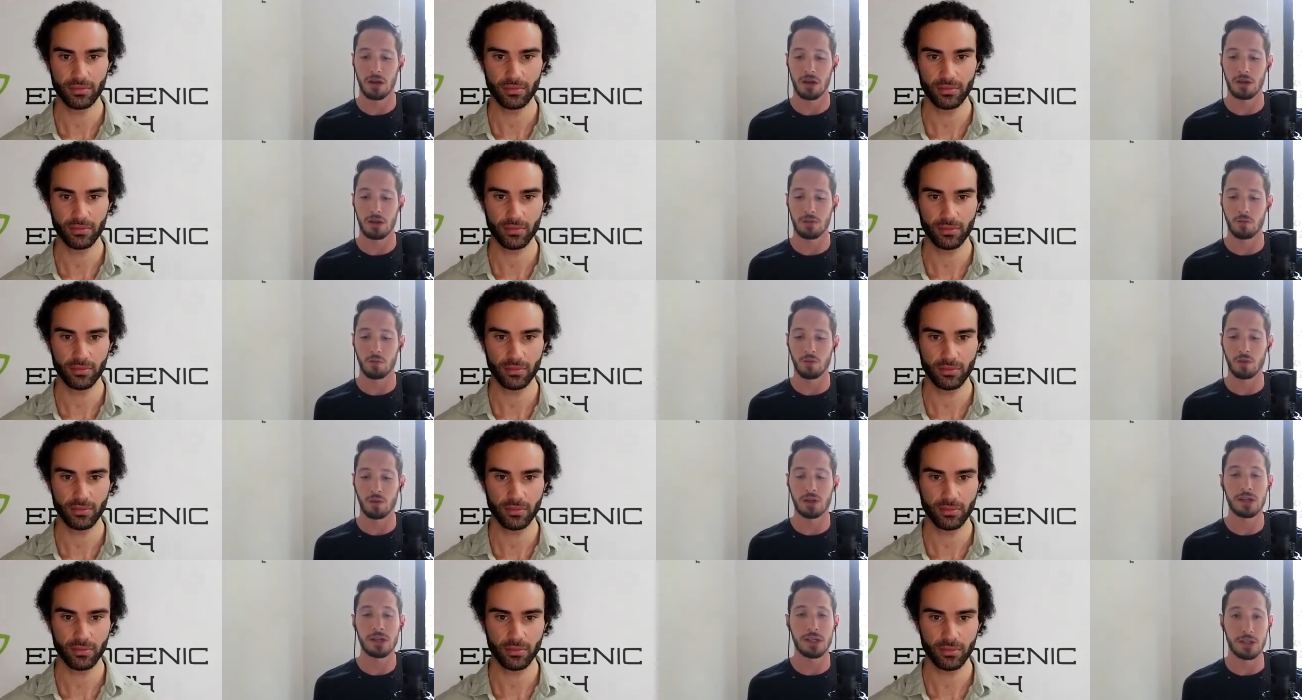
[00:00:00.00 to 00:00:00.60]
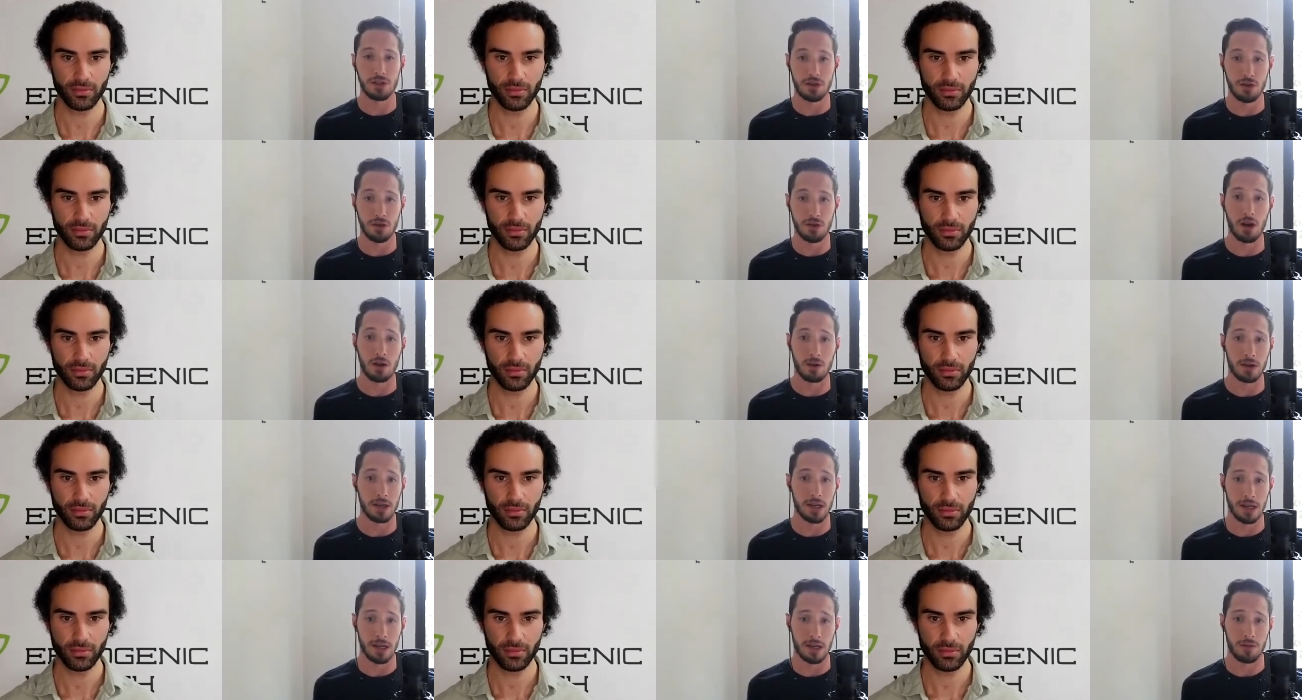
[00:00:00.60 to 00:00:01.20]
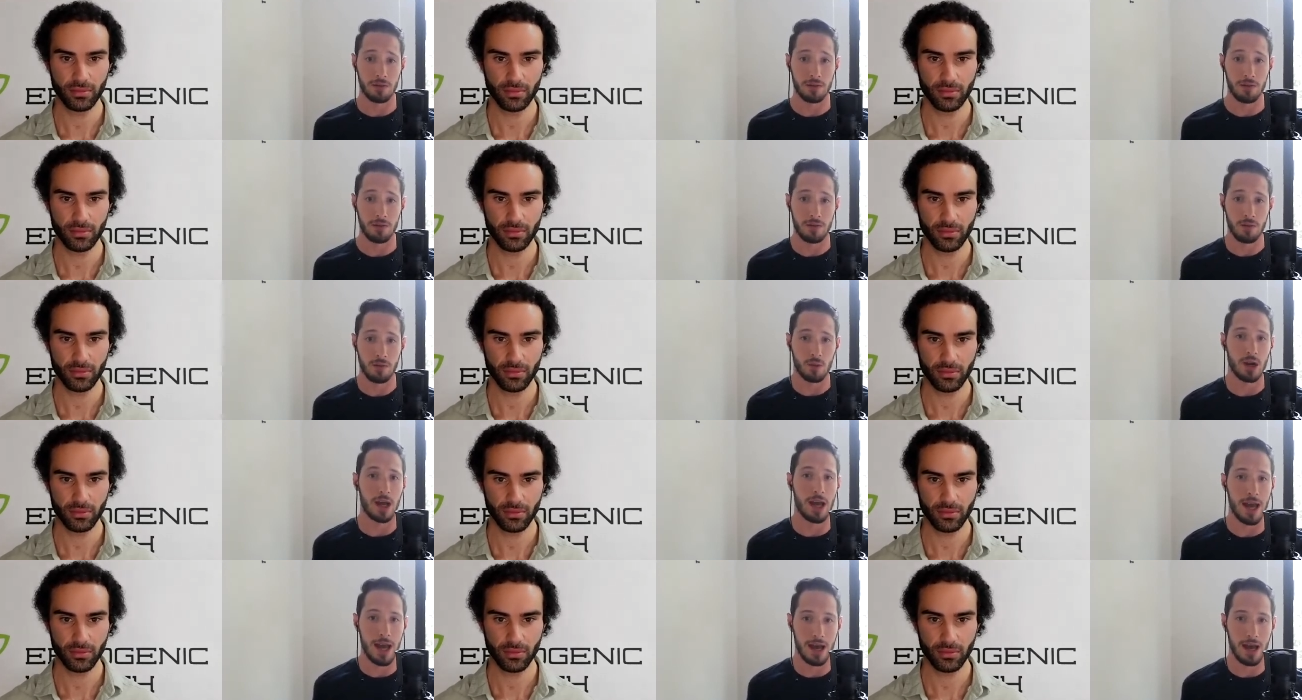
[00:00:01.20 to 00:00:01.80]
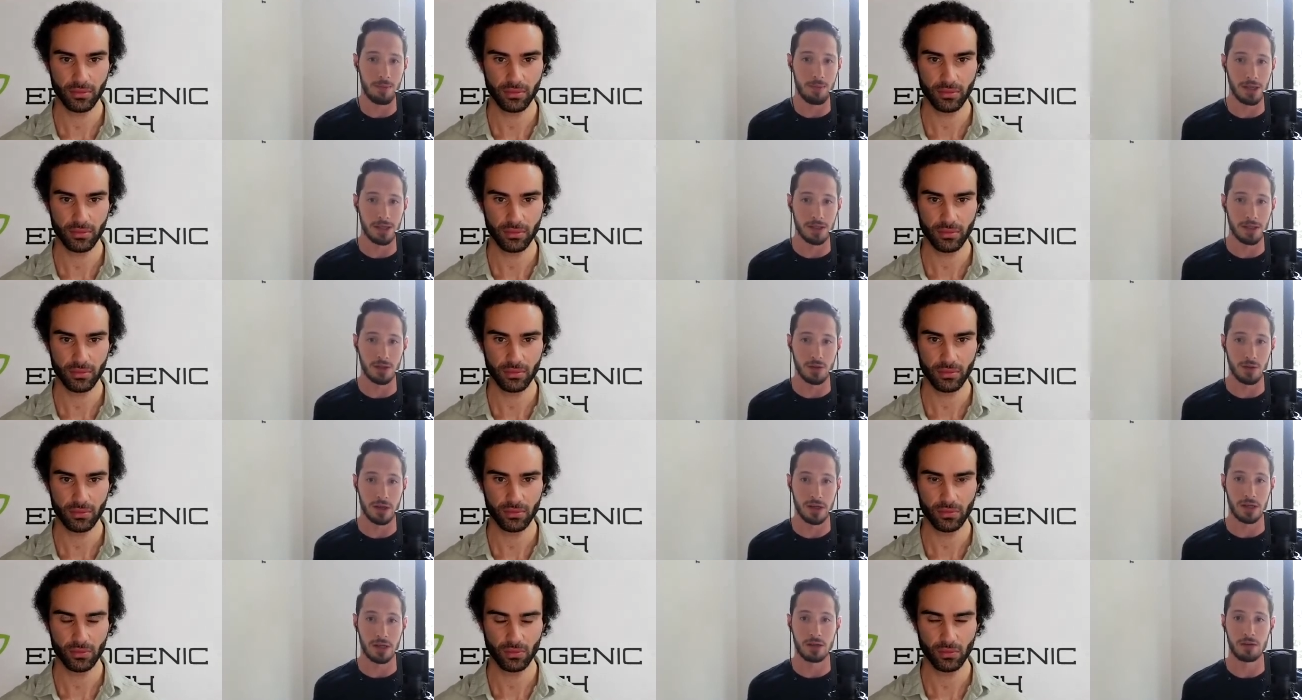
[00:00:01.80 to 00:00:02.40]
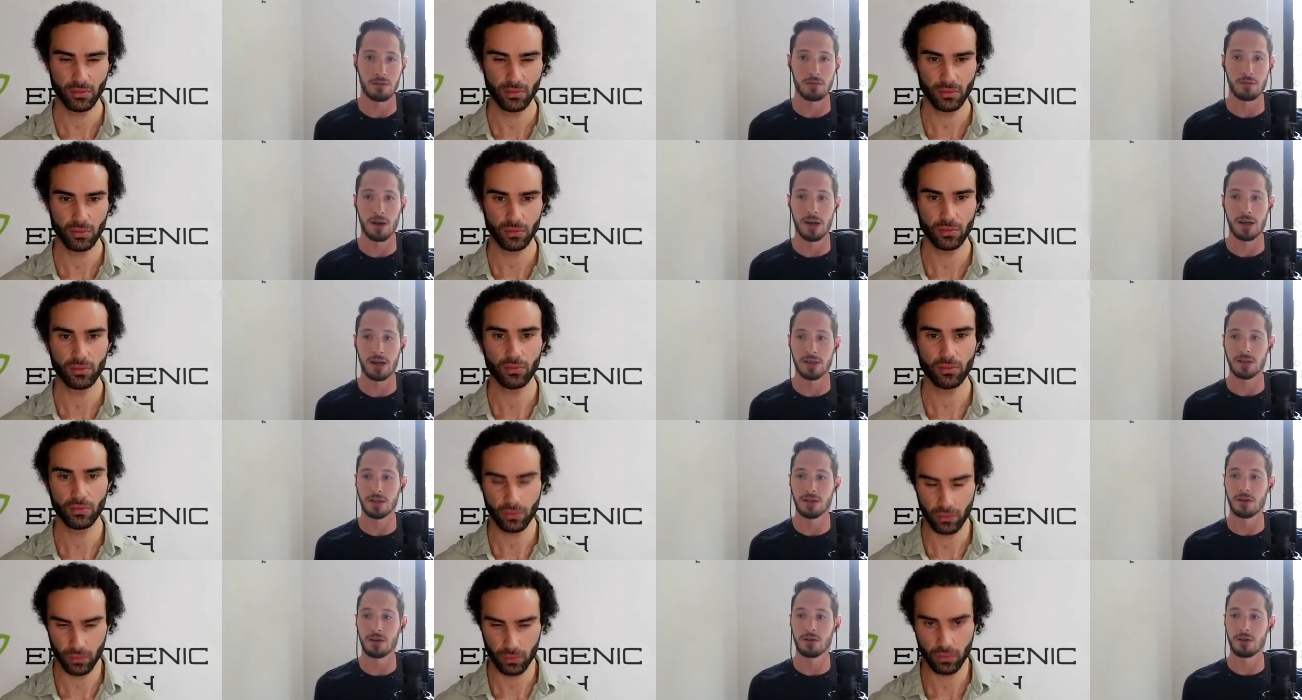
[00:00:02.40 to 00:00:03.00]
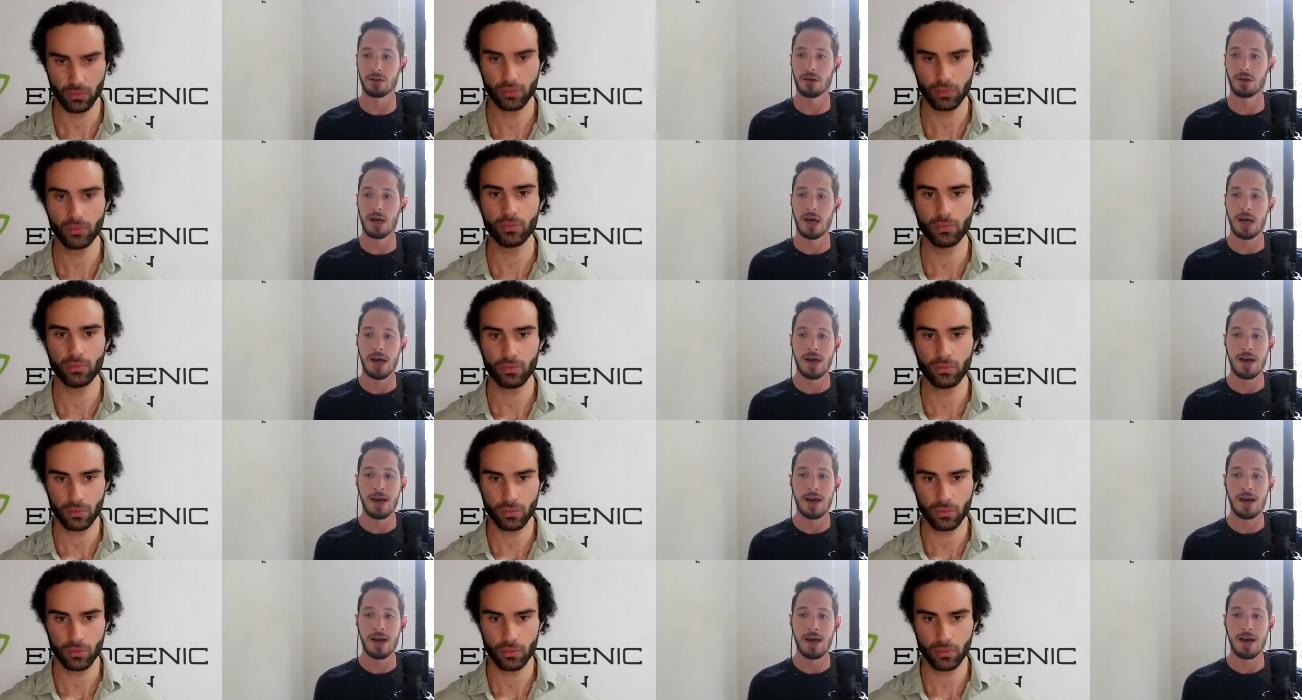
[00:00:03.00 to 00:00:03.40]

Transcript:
Speaker 1: really struggling from what i had been doing right so